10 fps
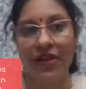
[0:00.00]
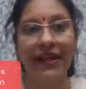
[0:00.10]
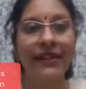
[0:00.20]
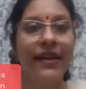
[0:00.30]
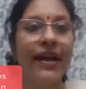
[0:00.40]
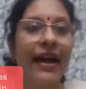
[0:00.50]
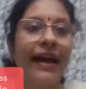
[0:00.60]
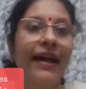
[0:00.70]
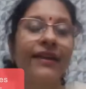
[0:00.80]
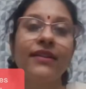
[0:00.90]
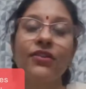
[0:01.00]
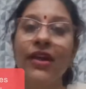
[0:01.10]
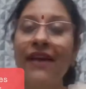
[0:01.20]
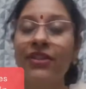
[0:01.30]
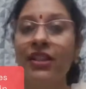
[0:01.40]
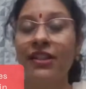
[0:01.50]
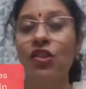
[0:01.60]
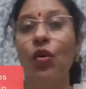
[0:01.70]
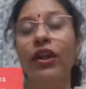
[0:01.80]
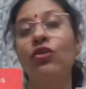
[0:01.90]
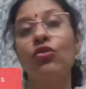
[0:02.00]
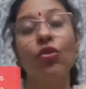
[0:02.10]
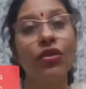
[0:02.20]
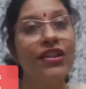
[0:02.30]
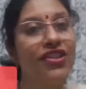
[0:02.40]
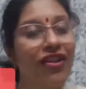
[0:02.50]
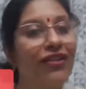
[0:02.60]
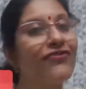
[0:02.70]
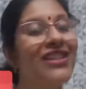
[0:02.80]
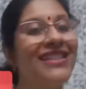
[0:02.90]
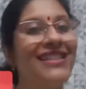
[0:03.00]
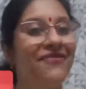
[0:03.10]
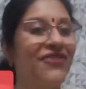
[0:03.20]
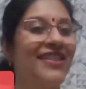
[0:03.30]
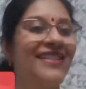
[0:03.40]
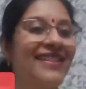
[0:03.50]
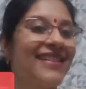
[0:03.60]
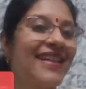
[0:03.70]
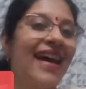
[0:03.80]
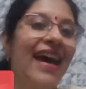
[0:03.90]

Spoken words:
Right, and the traveler is going to notice all of these differences,